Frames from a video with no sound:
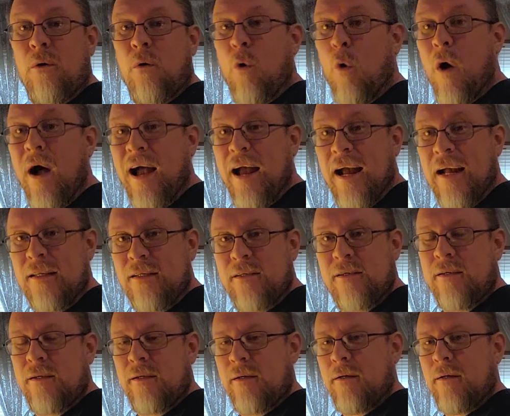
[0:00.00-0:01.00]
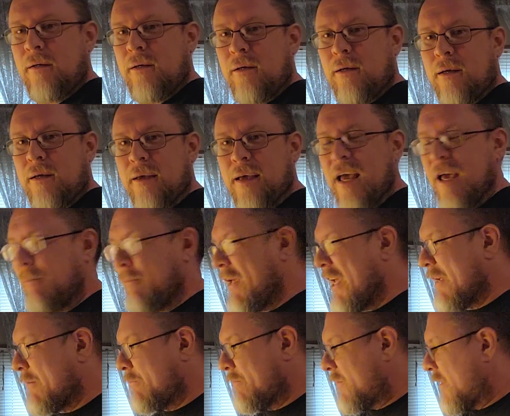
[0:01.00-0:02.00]
whites can't
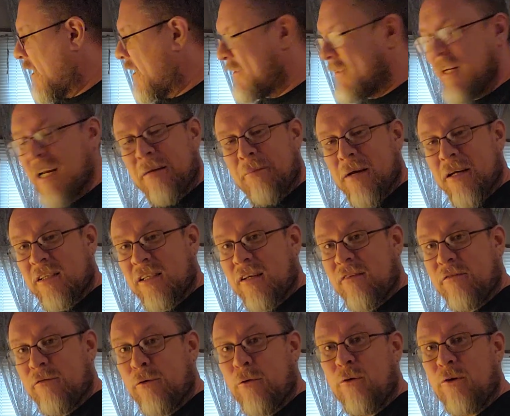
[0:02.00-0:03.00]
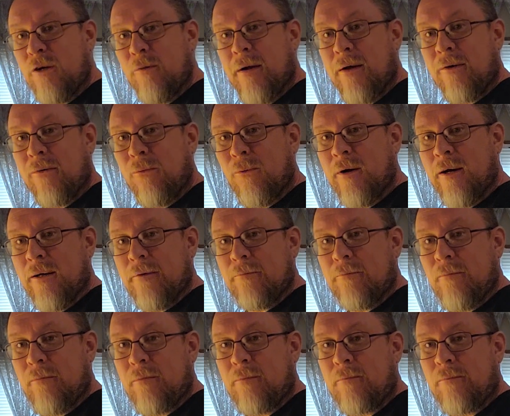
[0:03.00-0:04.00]
make authentic Mexican food no matter what.
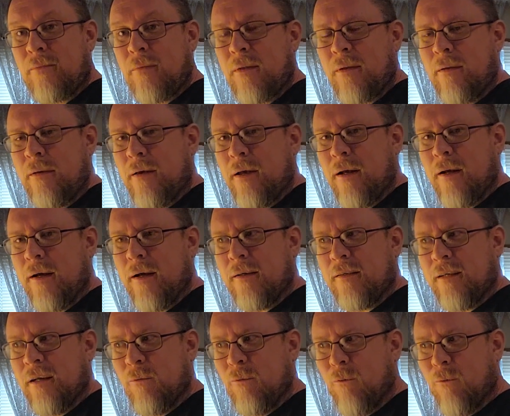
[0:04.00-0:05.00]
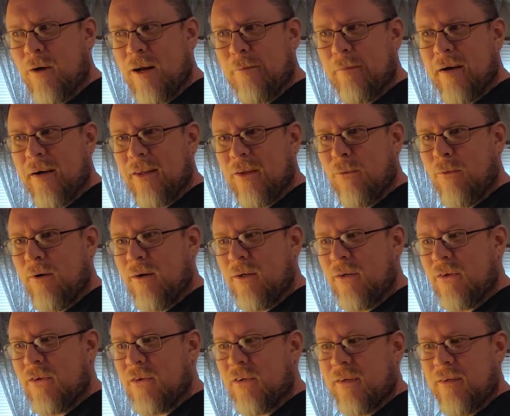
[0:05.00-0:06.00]
And I said, well, what about the
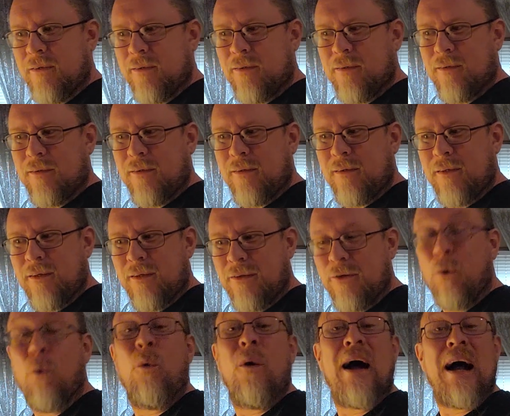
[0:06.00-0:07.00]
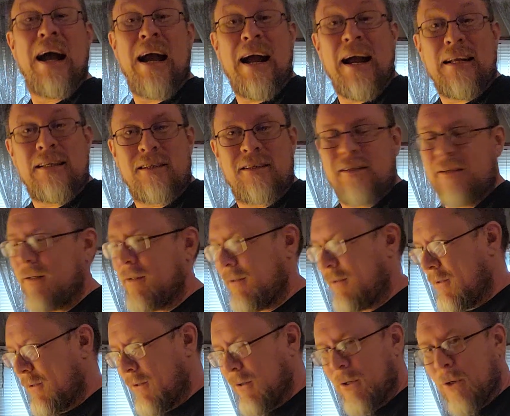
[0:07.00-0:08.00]
whites
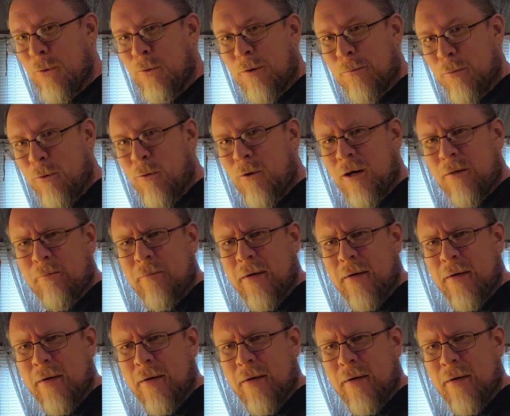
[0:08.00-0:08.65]
who are born in